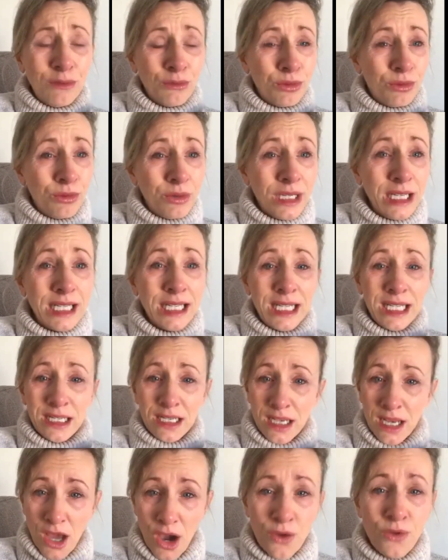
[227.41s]
really
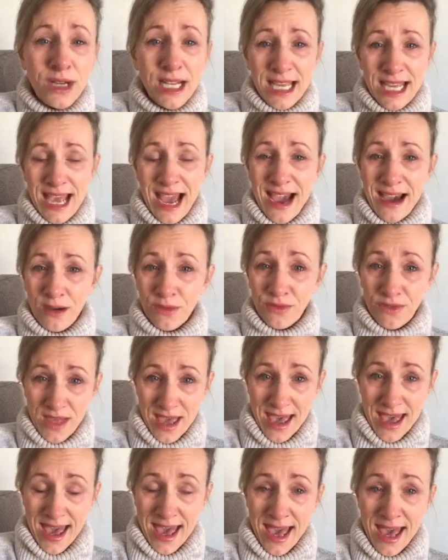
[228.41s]
lonely out
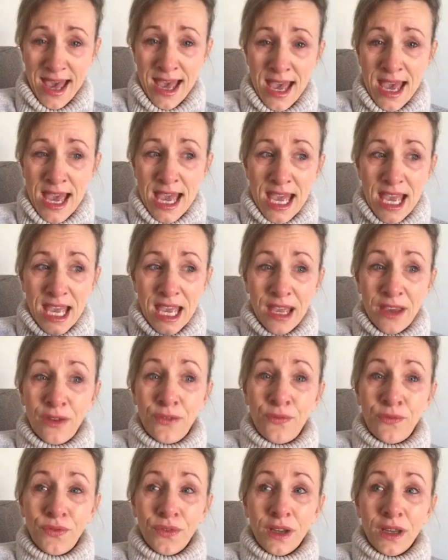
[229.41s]
there
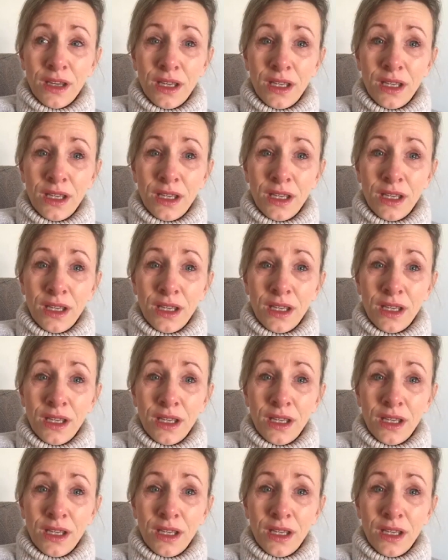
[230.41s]
if